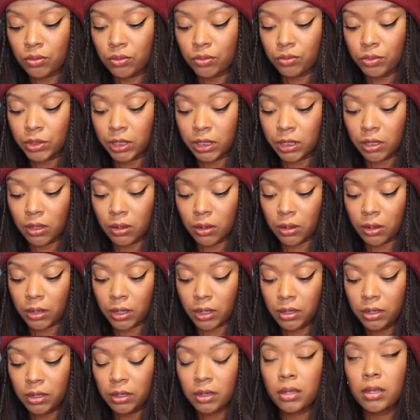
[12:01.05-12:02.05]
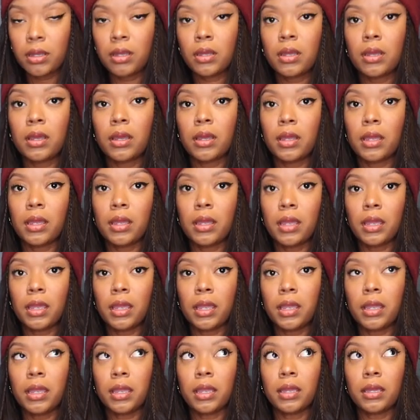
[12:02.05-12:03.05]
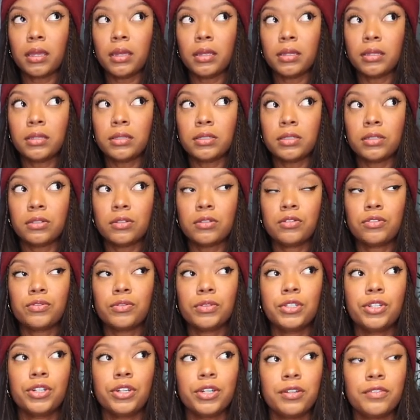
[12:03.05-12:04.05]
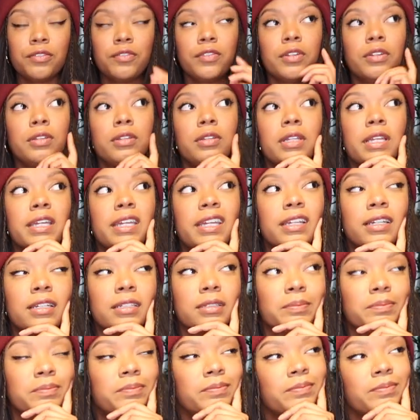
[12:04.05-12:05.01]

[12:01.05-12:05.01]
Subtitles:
really hard, and those ones are gonna feel like